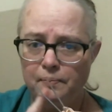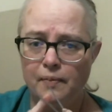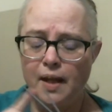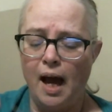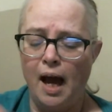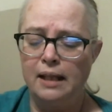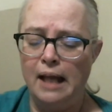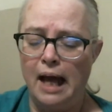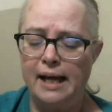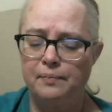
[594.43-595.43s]
I
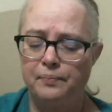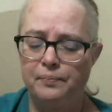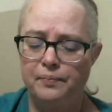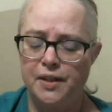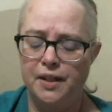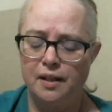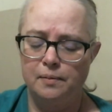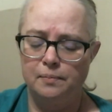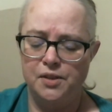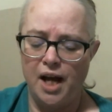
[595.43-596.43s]
like
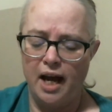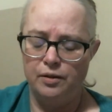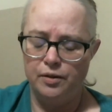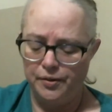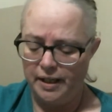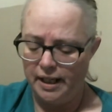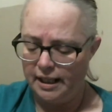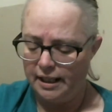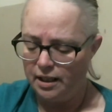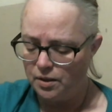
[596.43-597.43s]
the Chiogu knitting
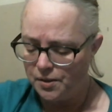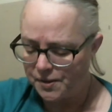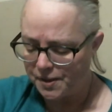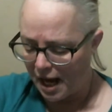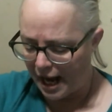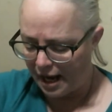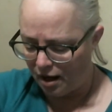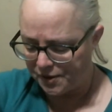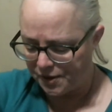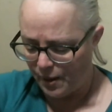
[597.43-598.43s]
needles. I
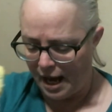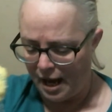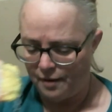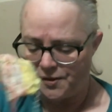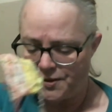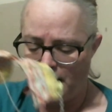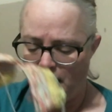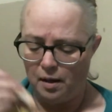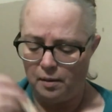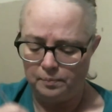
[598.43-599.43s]
also have
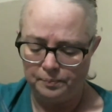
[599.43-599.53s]
some